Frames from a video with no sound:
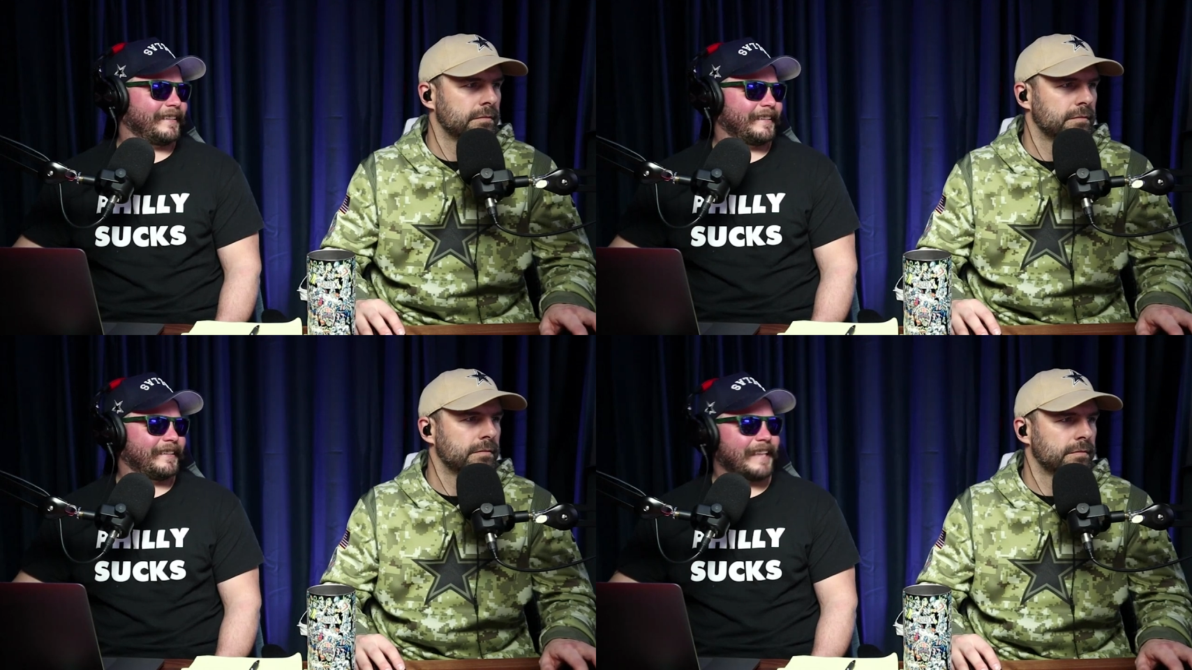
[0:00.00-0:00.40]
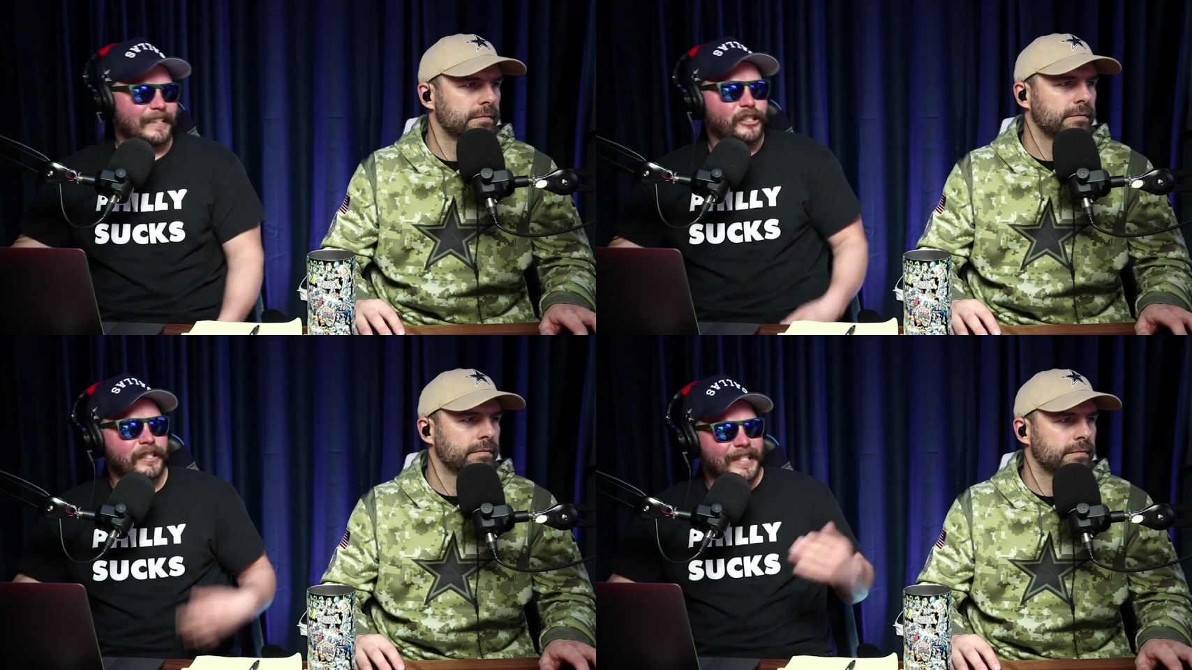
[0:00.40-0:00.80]
Speaker 1: That's
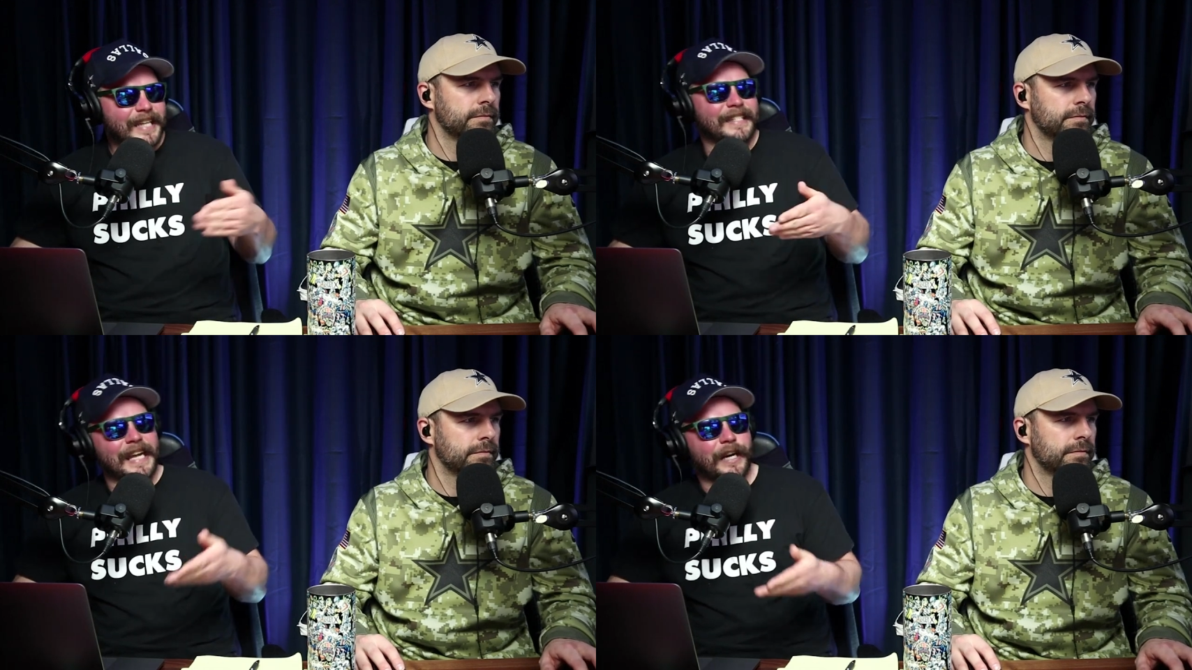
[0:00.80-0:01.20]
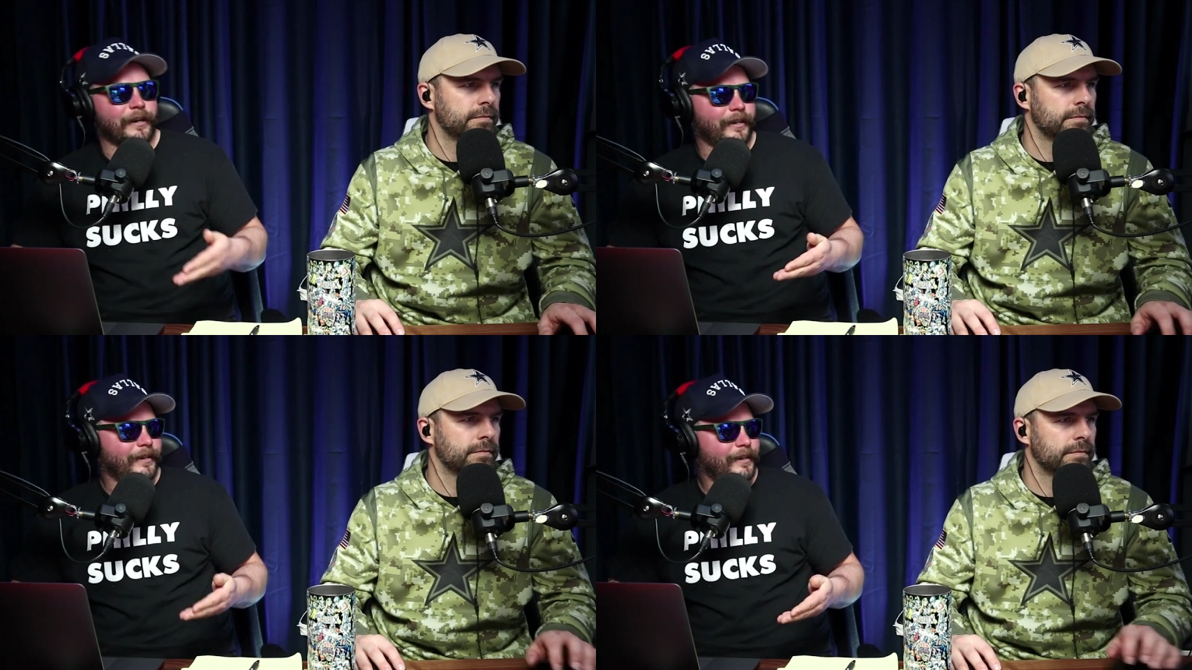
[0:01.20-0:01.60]
just this year.
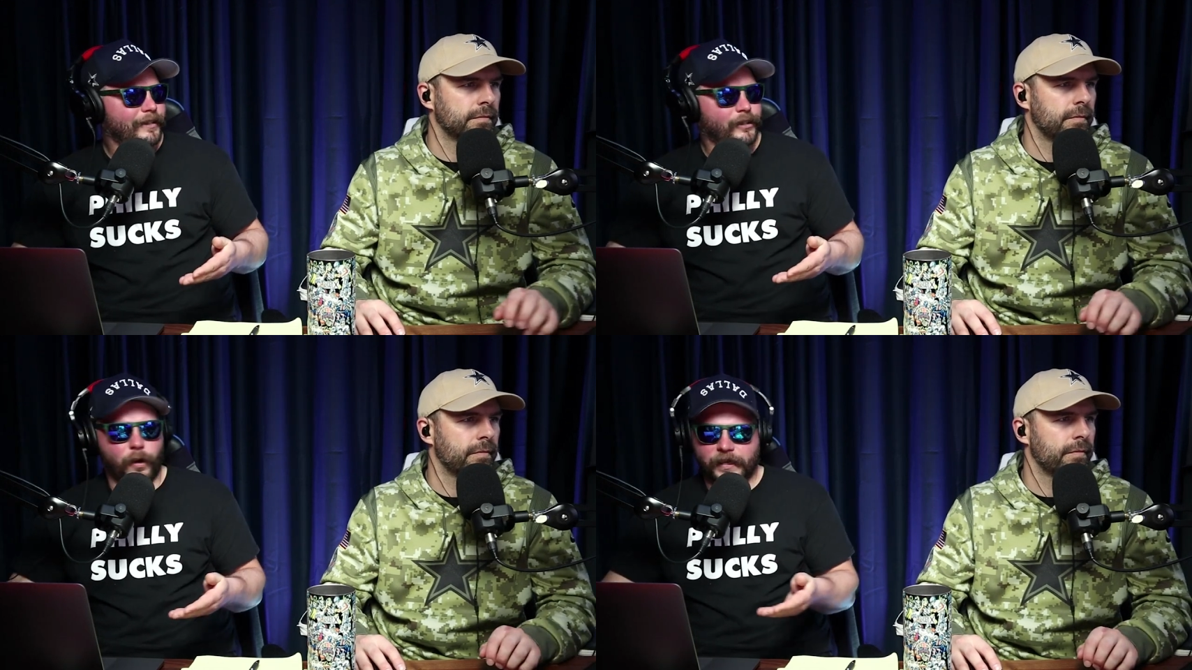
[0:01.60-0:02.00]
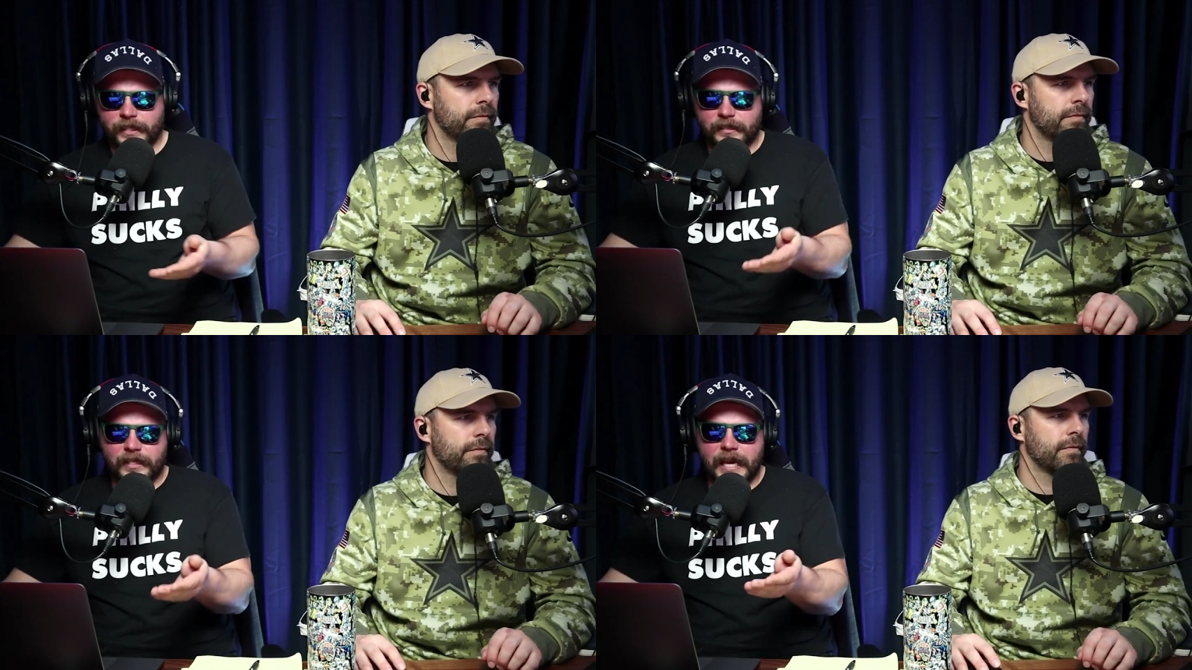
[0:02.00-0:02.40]
So it's
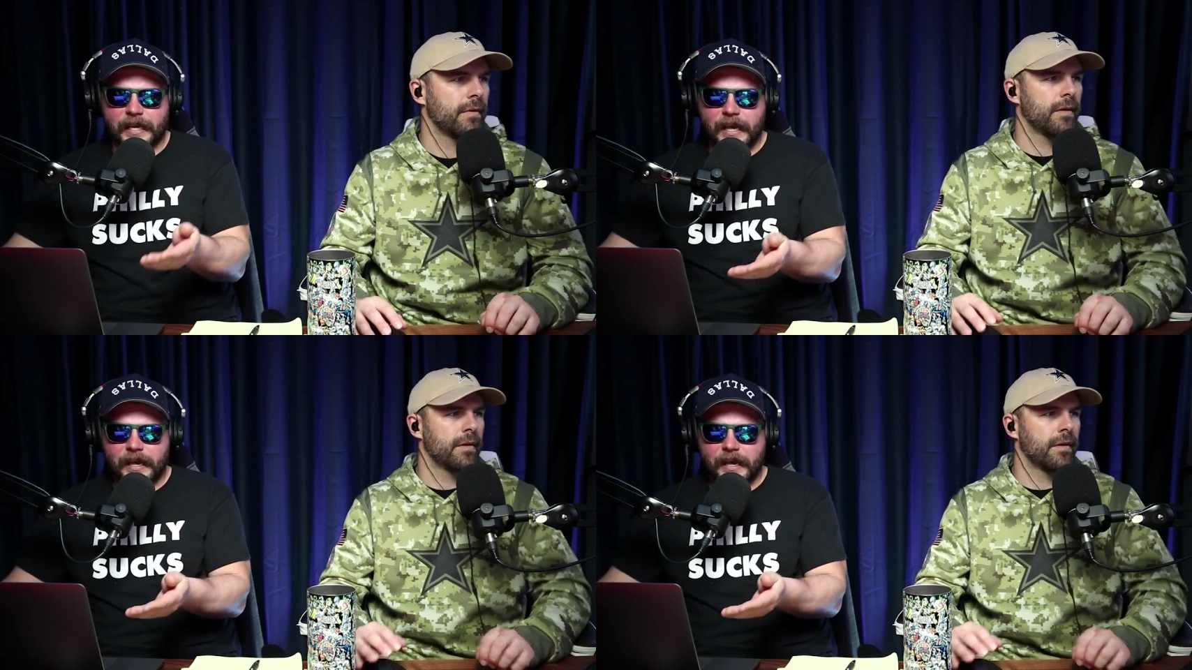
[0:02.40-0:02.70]
just like,